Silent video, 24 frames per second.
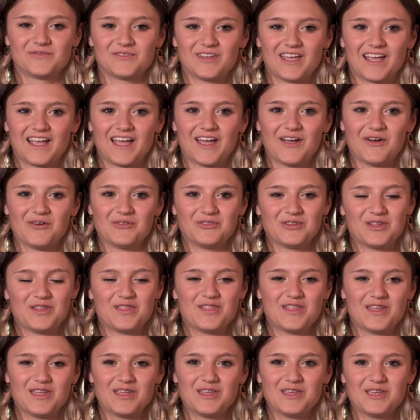Like, I only
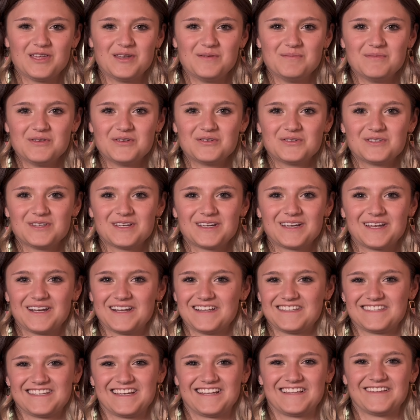think in music, and
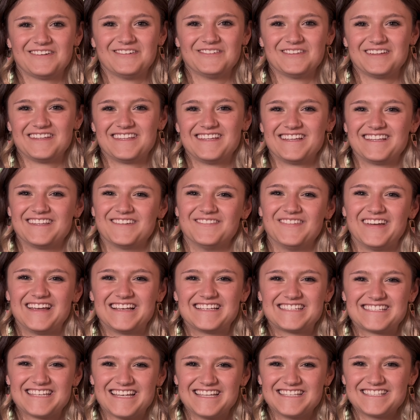it's like the only thing that makes
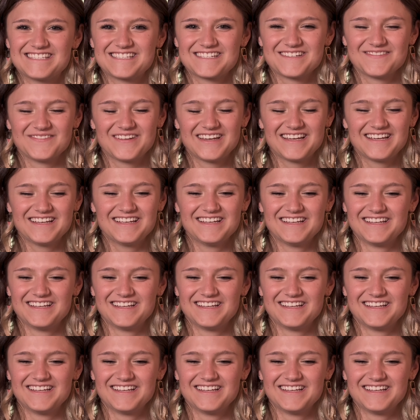sense to me.